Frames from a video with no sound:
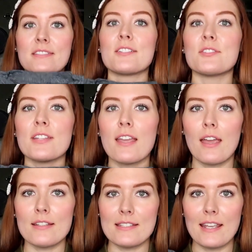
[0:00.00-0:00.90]
literally
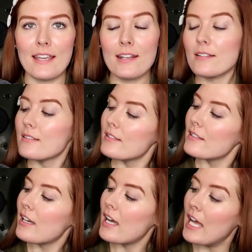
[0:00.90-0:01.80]
it did
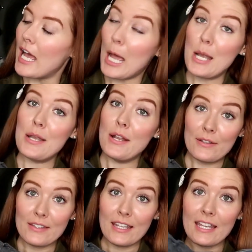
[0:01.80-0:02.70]

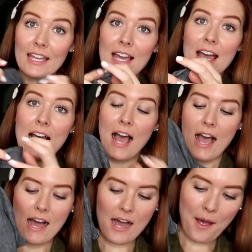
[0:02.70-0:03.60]
nothing.
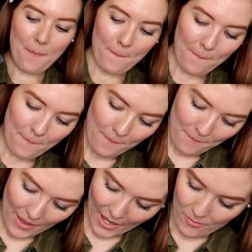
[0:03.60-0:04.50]
And
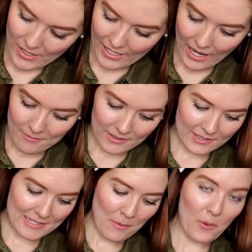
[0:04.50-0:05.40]
when I came out
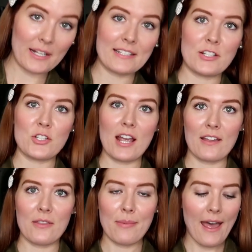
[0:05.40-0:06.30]
this morning to
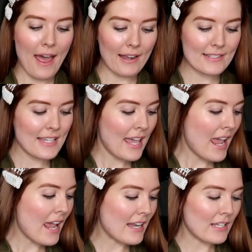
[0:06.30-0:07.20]
check the bags
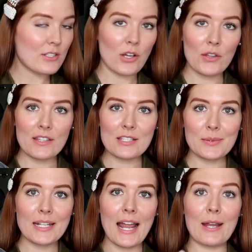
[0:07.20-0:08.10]
and I saw this
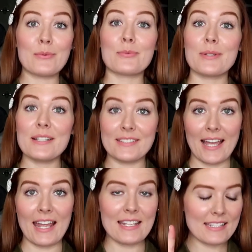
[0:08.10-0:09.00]
one, I
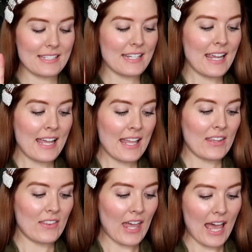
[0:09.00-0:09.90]
realized
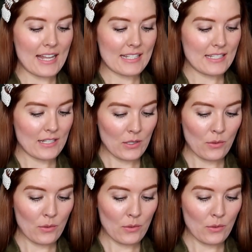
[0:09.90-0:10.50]
that